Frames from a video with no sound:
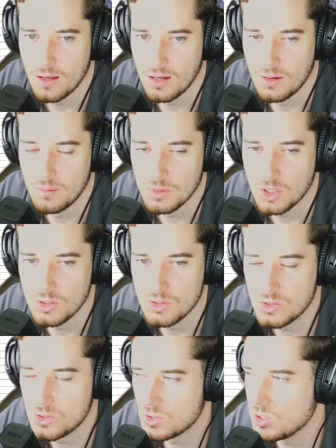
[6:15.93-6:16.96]

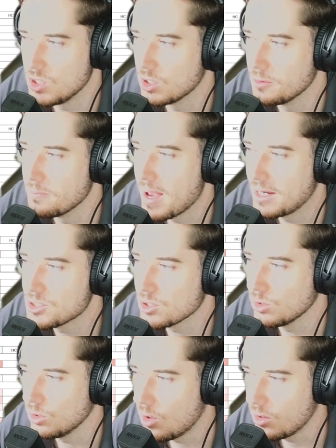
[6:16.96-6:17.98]
You can manage
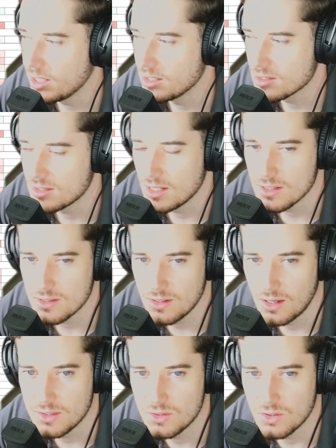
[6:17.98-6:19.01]
a lot in a season.
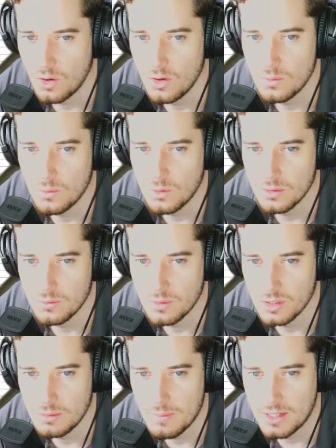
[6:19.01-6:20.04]
I don't want to
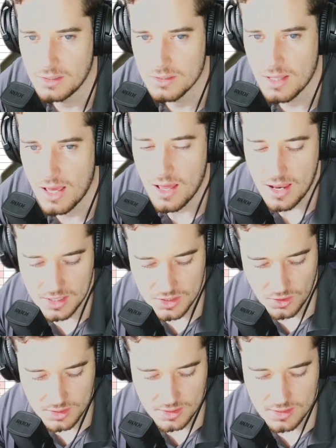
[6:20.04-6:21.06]
really manage that. And
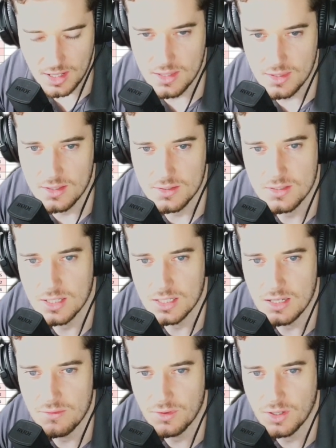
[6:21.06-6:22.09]
it's not to say they're
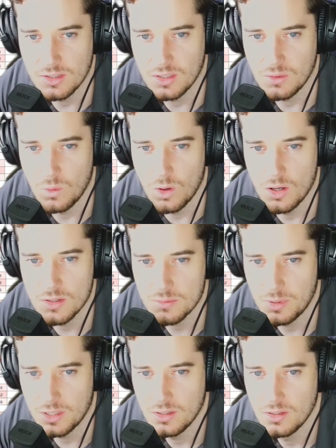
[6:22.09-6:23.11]
significantly worse,
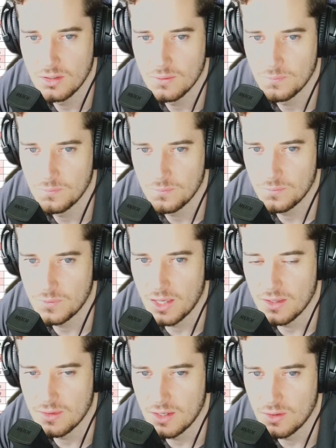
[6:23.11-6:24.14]
but
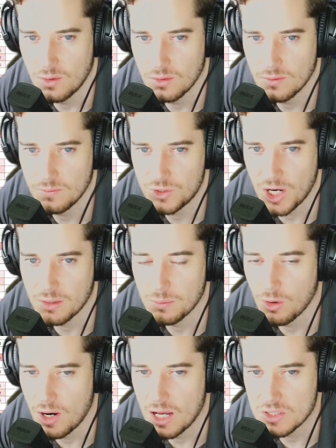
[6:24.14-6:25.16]
they're not Jacob
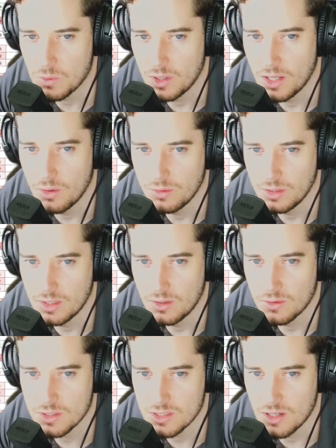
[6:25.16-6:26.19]
Karaz when healthy. They're
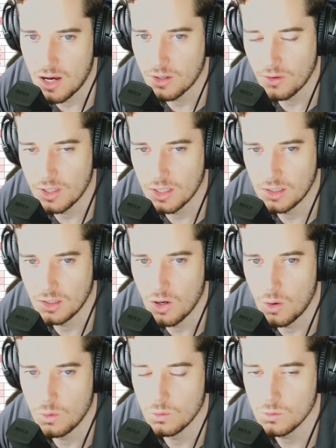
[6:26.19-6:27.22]
not a Sarko kicking
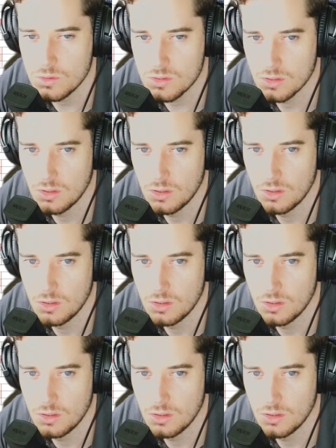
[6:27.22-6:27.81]
goals.